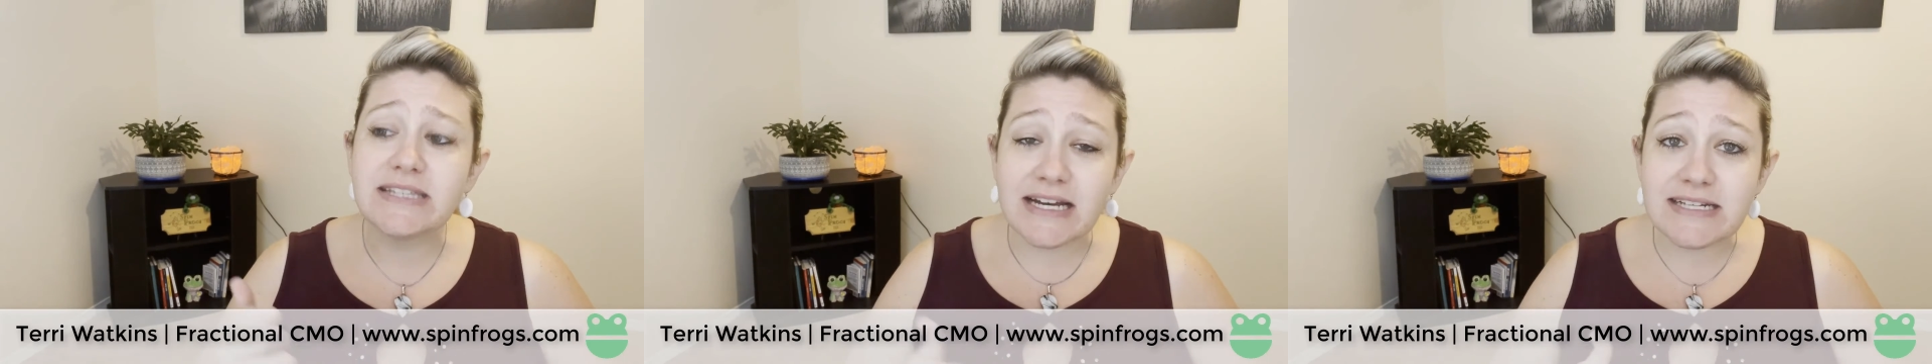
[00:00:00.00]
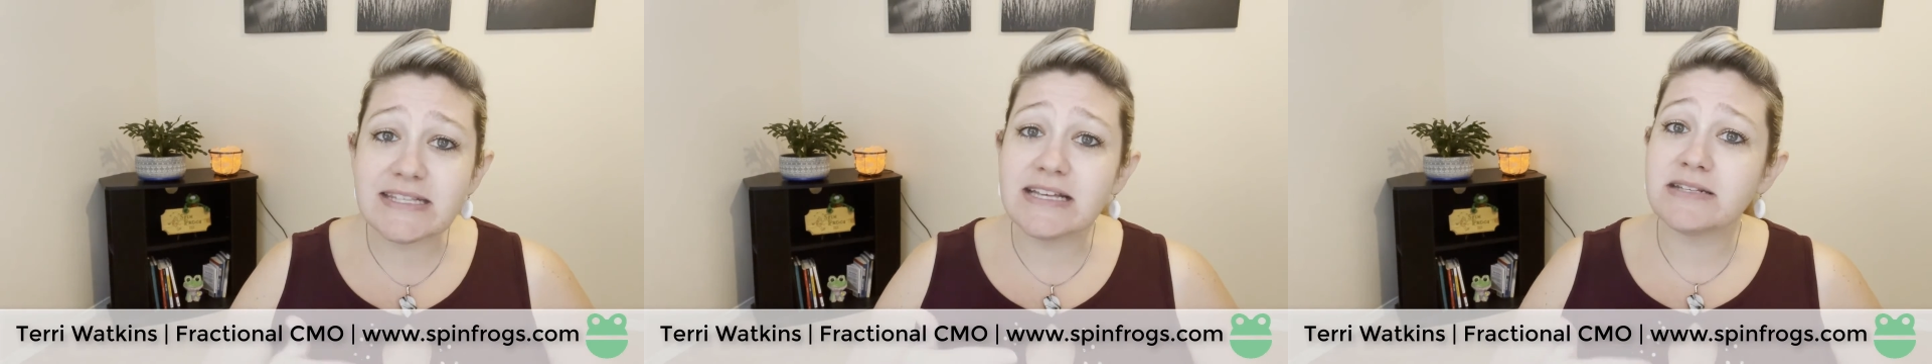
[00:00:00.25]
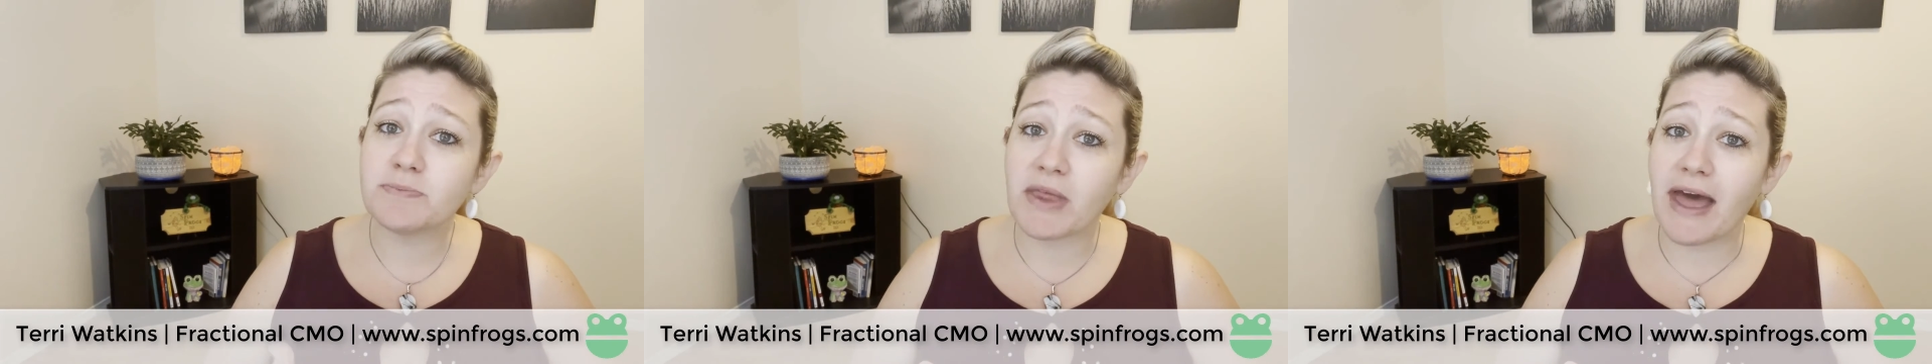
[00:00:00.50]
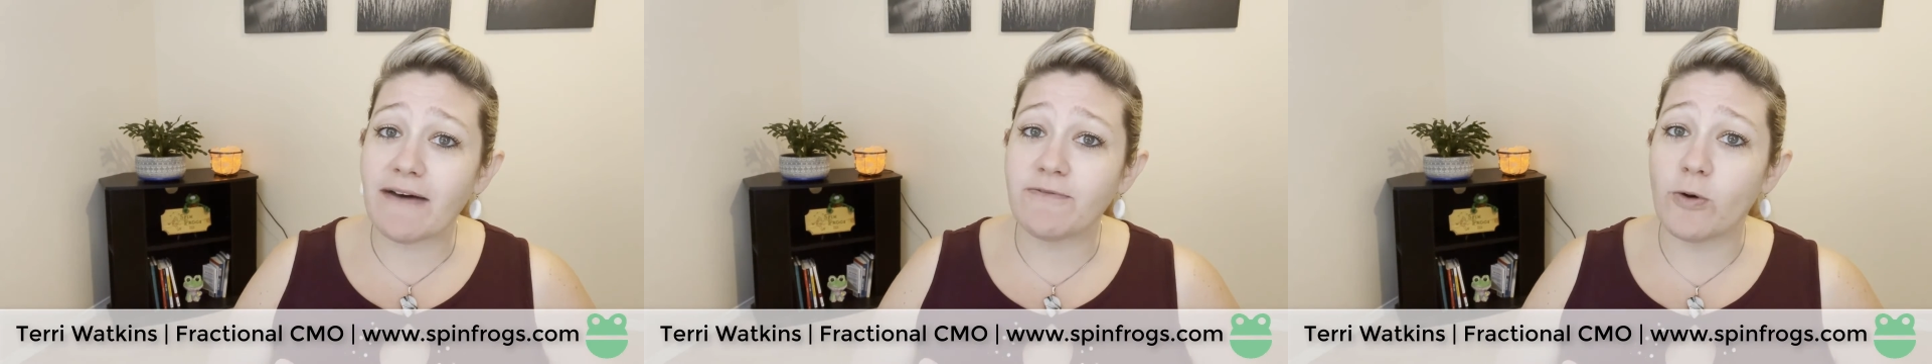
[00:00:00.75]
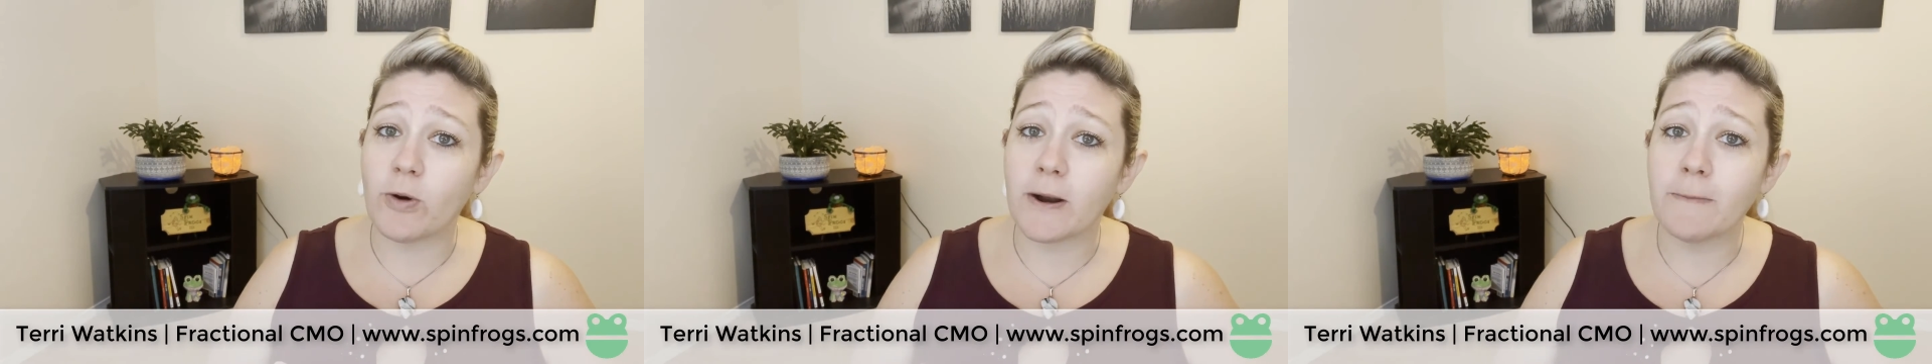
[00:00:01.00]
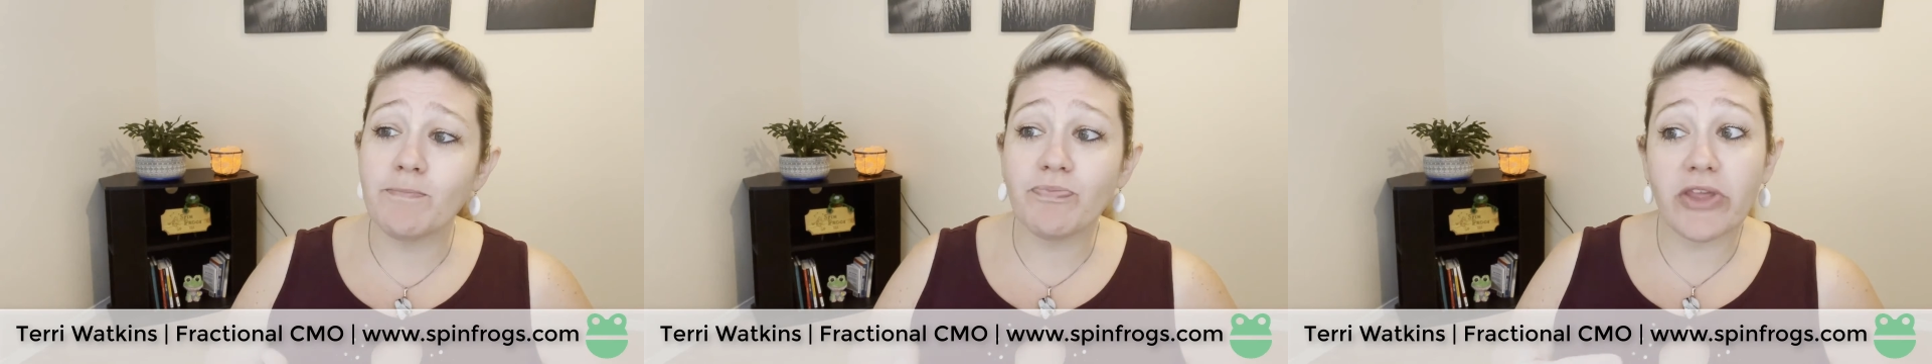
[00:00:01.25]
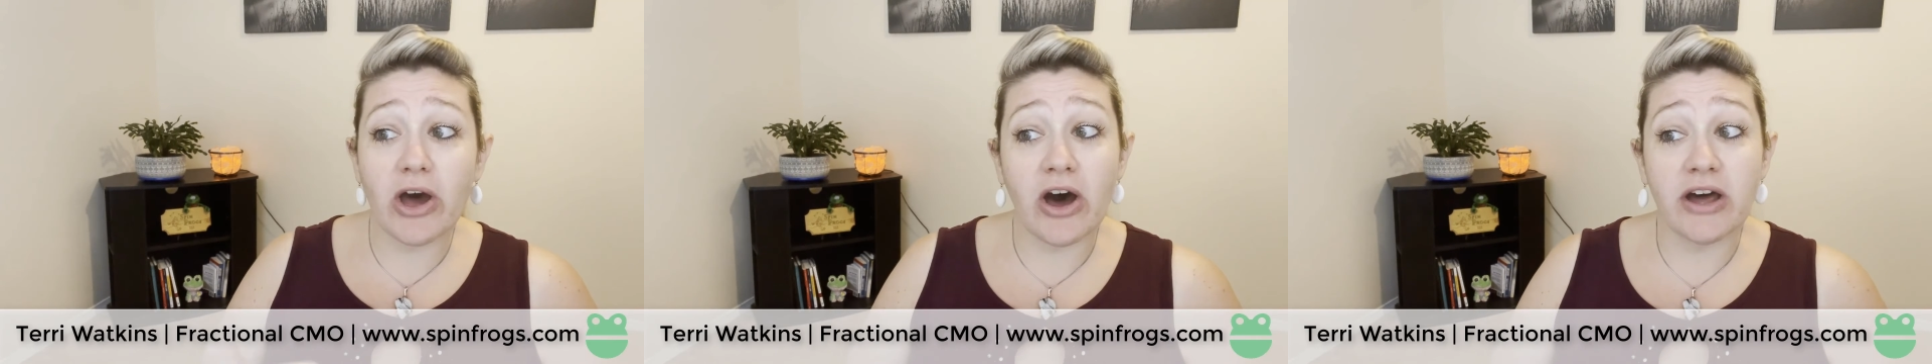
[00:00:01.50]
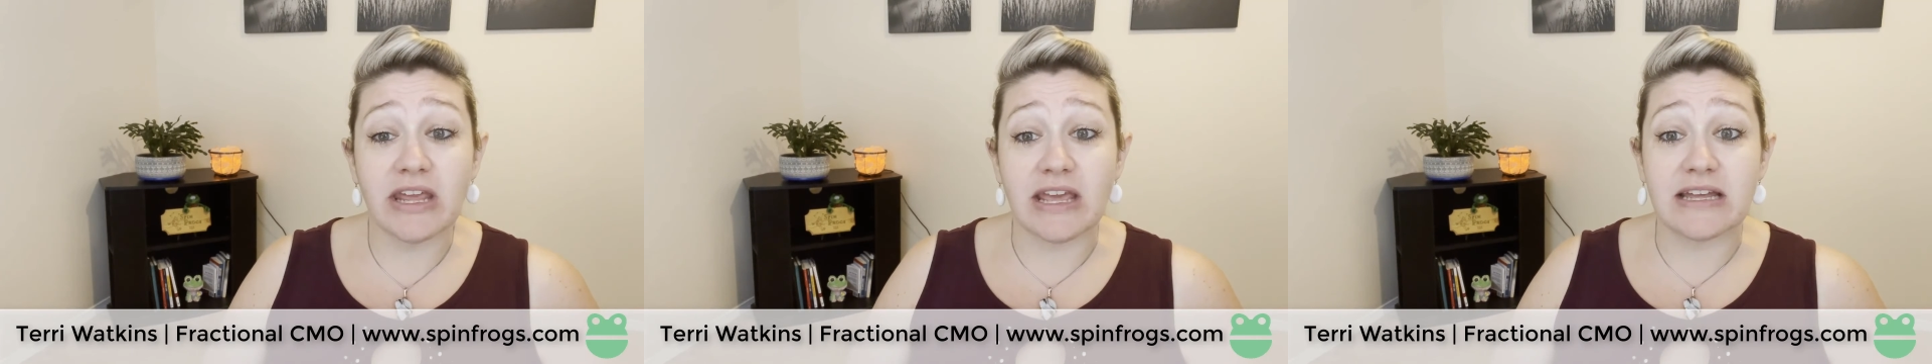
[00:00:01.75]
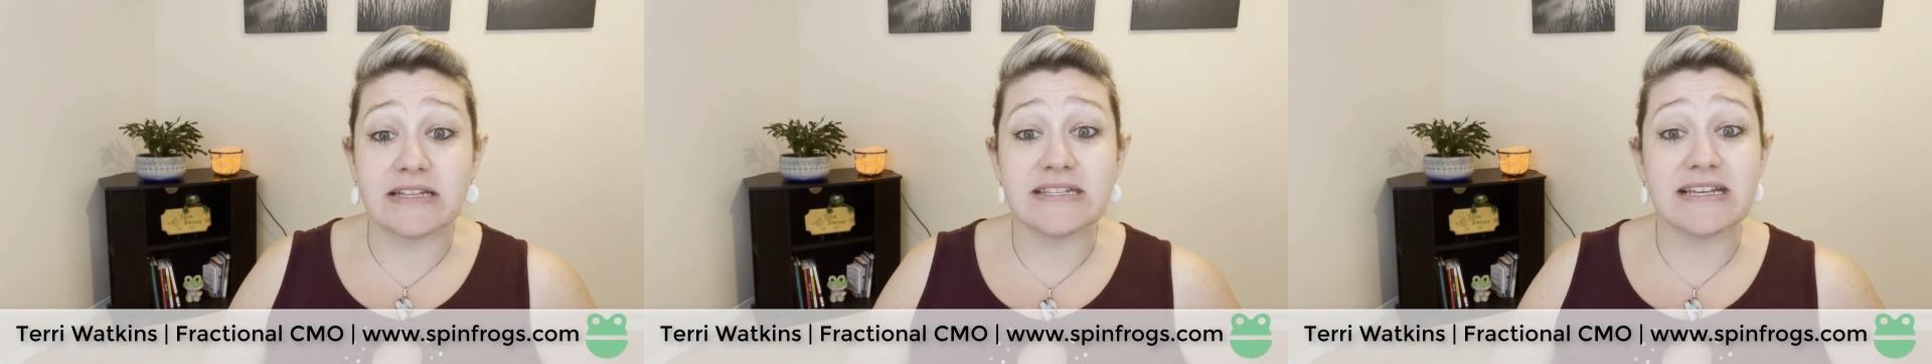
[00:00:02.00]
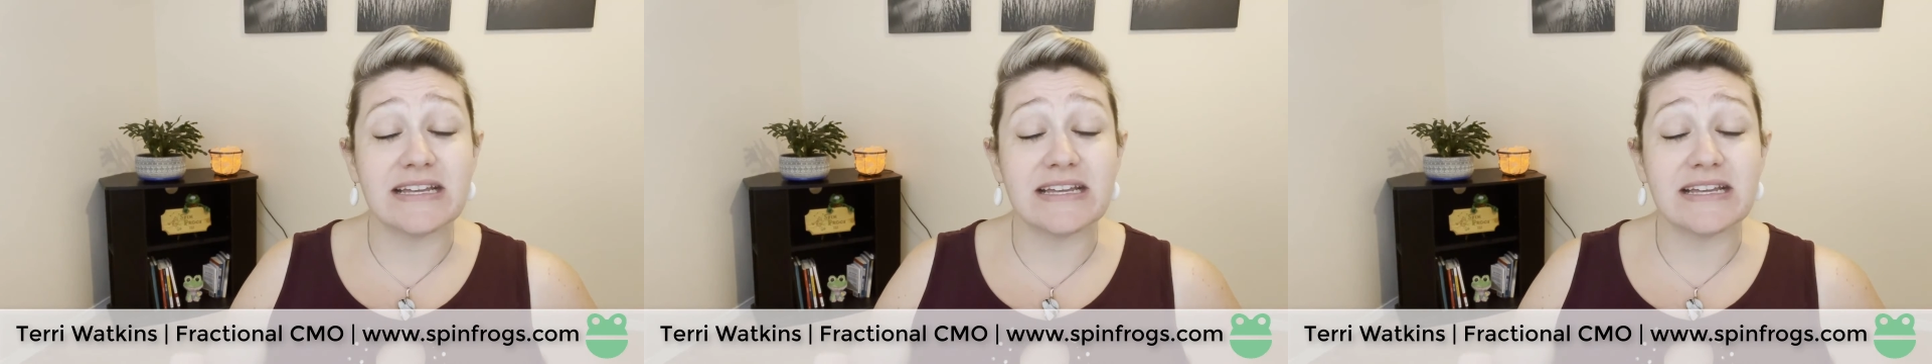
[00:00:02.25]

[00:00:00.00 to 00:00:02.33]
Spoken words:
Does this platform, audience,